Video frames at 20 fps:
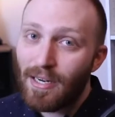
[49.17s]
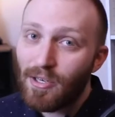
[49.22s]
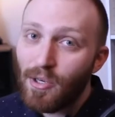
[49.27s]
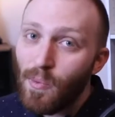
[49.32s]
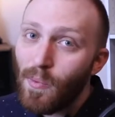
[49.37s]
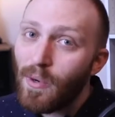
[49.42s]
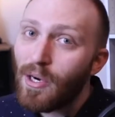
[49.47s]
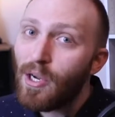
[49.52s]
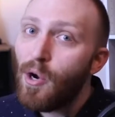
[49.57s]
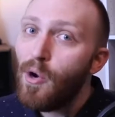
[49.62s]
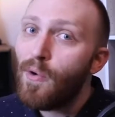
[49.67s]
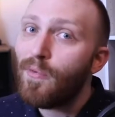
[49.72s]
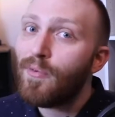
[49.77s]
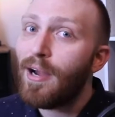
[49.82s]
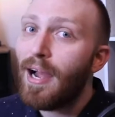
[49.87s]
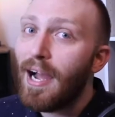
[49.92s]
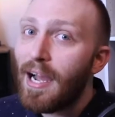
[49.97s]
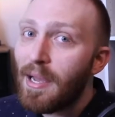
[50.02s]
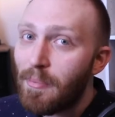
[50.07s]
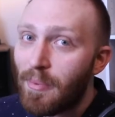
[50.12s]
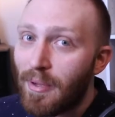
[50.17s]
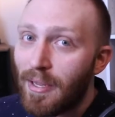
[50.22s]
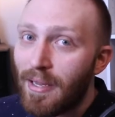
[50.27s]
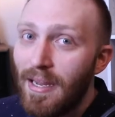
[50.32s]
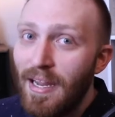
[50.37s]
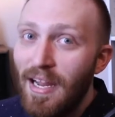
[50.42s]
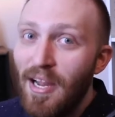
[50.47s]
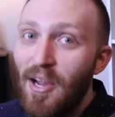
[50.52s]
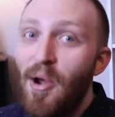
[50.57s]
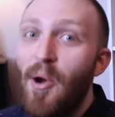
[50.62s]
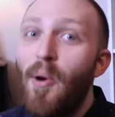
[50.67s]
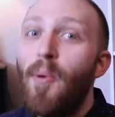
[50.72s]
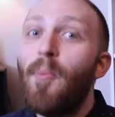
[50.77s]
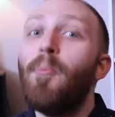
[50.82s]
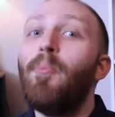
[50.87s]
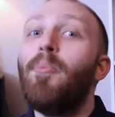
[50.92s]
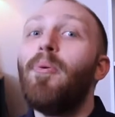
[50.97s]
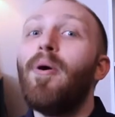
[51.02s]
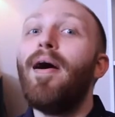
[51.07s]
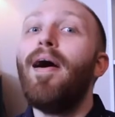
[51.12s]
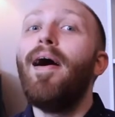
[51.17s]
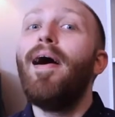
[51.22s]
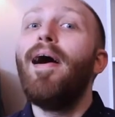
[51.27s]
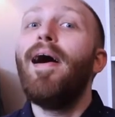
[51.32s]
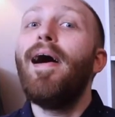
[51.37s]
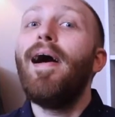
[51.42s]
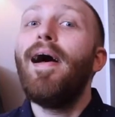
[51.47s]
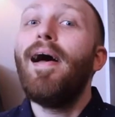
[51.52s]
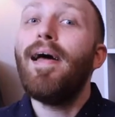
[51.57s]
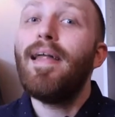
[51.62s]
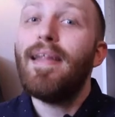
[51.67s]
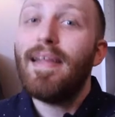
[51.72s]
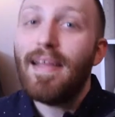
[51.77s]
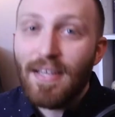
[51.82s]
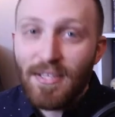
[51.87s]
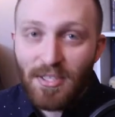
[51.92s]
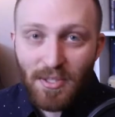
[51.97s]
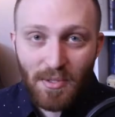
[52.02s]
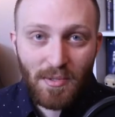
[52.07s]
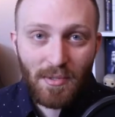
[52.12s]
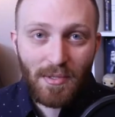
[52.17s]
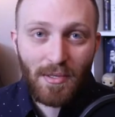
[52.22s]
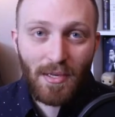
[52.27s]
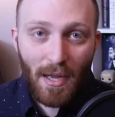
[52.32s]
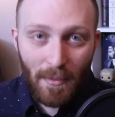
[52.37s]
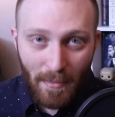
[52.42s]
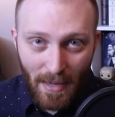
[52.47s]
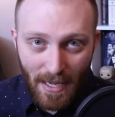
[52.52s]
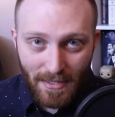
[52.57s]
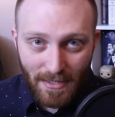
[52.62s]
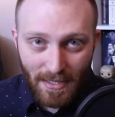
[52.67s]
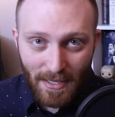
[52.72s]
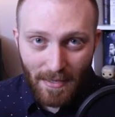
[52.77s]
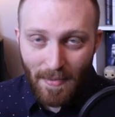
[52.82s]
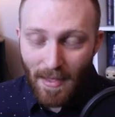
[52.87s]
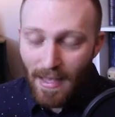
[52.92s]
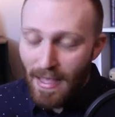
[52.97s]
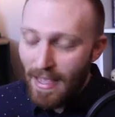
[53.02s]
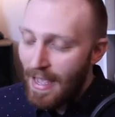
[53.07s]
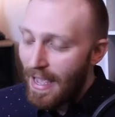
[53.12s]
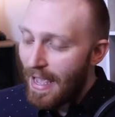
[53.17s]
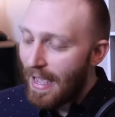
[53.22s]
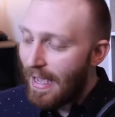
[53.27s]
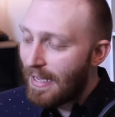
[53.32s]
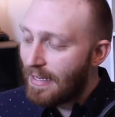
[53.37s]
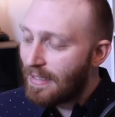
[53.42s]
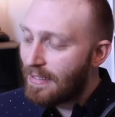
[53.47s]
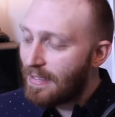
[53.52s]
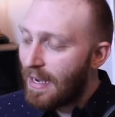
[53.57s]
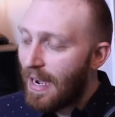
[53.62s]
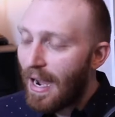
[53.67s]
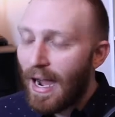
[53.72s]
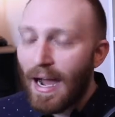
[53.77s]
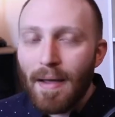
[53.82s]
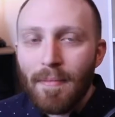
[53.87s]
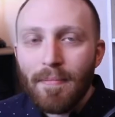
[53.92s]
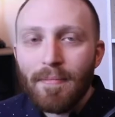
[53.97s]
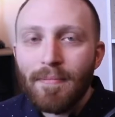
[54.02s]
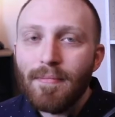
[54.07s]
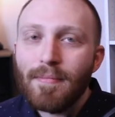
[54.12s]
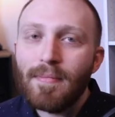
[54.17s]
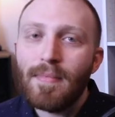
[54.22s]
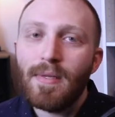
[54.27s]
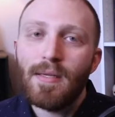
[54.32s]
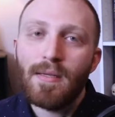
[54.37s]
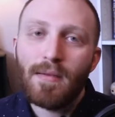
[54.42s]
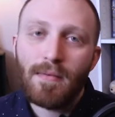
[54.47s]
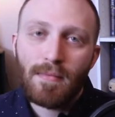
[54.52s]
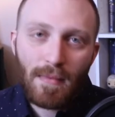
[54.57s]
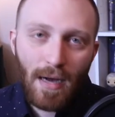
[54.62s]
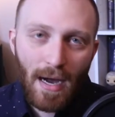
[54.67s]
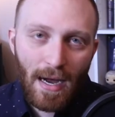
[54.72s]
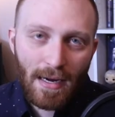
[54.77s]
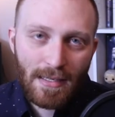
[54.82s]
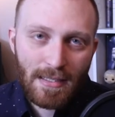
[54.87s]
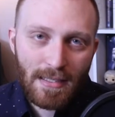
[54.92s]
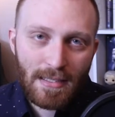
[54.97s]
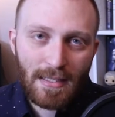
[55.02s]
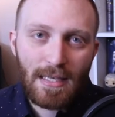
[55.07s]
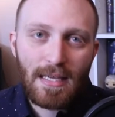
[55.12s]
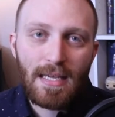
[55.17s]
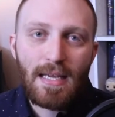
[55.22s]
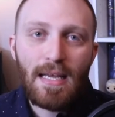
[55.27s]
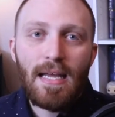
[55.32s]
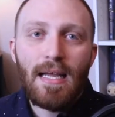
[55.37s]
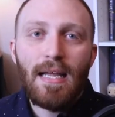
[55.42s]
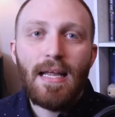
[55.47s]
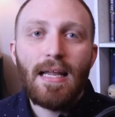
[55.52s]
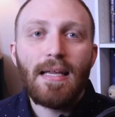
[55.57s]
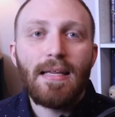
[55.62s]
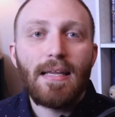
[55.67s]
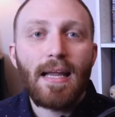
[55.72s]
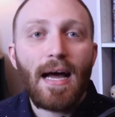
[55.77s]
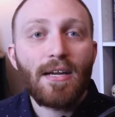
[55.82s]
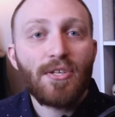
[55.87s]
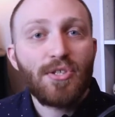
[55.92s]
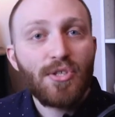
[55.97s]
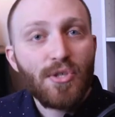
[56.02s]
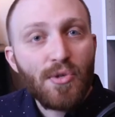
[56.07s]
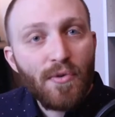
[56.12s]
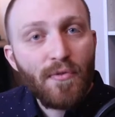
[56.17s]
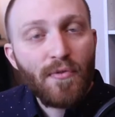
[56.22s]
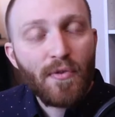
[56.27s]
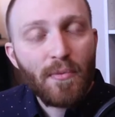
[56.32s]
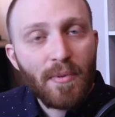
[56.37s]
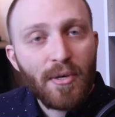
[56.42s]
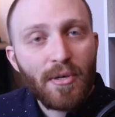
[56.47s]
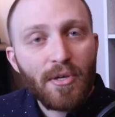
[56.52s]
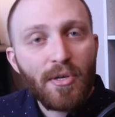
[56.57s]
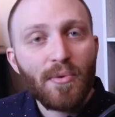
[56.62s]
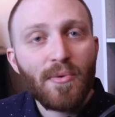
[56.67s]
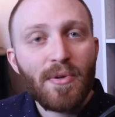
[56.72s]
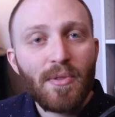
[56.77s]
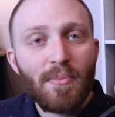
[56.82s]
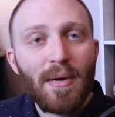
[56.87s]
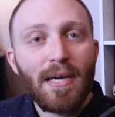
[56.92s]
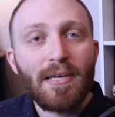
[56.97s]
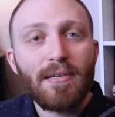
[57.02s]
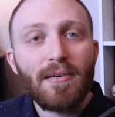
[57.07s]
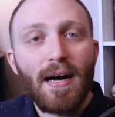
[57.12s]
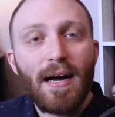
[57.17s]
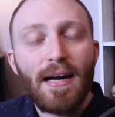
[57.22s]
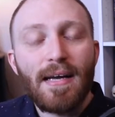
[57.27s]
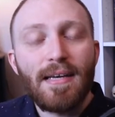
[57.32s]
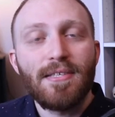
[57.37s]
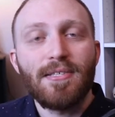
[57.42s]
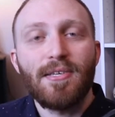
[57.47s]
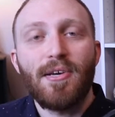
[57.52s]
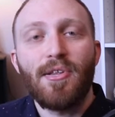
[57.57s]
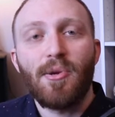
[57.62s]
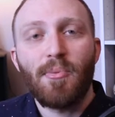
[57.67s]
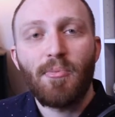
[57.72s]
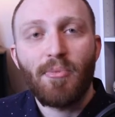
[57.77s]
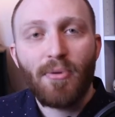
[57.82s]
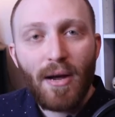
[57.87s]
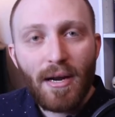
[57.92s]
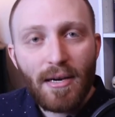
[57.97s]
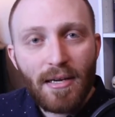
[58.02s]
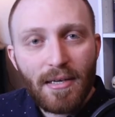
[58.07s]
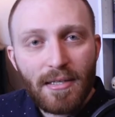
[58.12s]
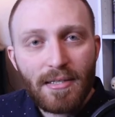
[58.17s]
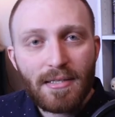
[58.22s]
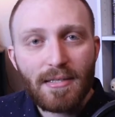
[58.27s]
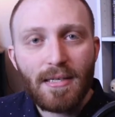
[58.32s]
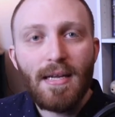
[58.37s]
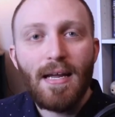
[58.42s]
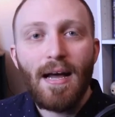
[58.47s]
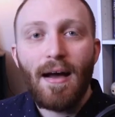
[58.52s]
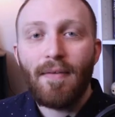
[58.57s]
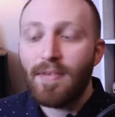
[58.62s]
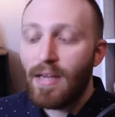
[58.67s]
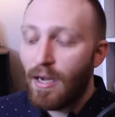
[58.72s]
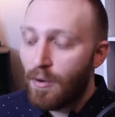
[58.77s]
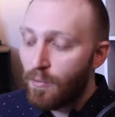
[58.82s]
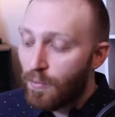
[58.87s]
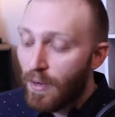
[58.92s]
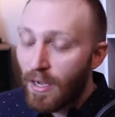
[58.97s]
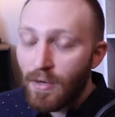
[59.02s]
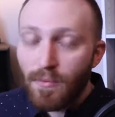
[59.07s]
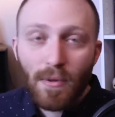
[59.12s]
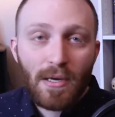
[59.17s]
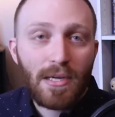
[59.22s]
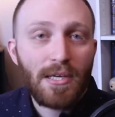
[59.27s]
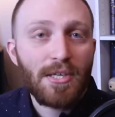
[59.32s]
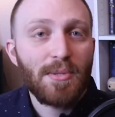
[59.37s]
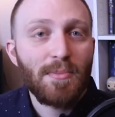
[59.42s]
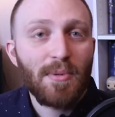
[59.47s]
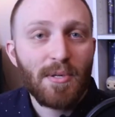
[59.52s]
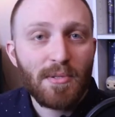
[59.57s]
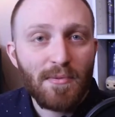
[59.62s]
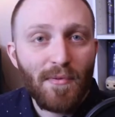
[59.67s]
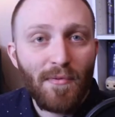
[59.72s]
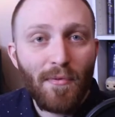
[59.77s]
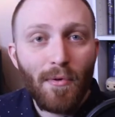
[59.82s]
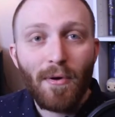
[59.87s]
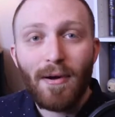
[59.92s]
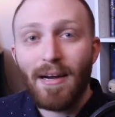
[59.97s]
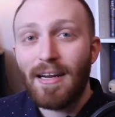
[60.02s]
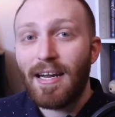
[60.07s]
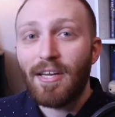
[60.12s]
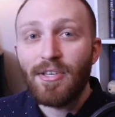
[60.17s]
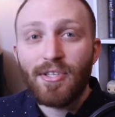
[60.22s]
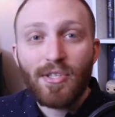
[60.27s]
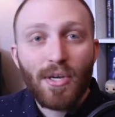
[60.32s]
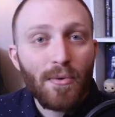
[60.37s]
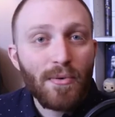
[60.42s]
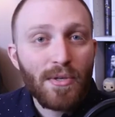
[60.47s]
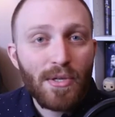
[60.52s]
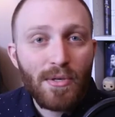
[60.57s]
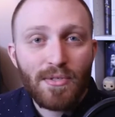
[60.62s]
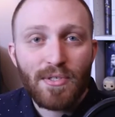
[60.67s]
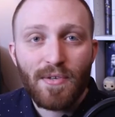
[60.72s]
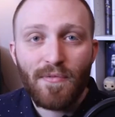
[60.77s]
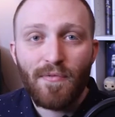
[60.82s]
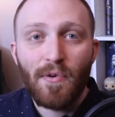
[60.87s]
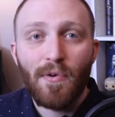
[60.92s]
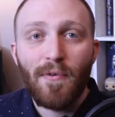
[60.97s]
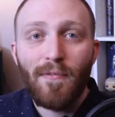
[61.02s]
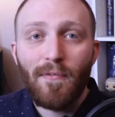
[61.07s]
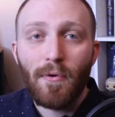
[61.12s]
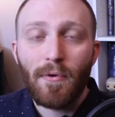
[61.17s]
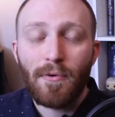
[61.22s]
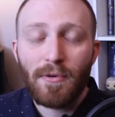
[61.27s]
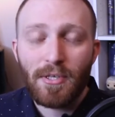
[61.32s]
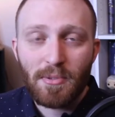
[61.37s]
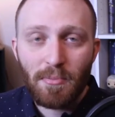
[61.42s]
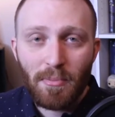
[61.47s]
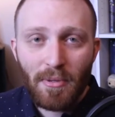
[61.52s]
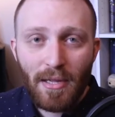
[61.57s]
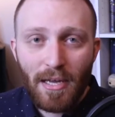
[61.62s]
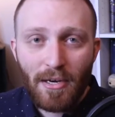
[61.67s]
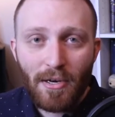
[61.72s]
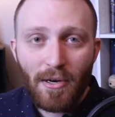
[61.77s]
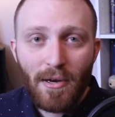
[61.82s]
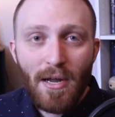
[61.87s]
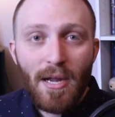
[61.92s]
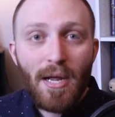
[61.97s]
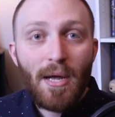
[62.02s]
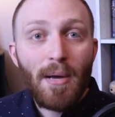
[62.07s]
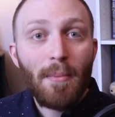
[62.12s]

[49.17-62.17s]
And I don't want to overhype it, but it's amazing. And I'm honestly not too familiar with Michael Hyatt's other products. I've not read one of his books before, and I don't use the Full Focus Planner.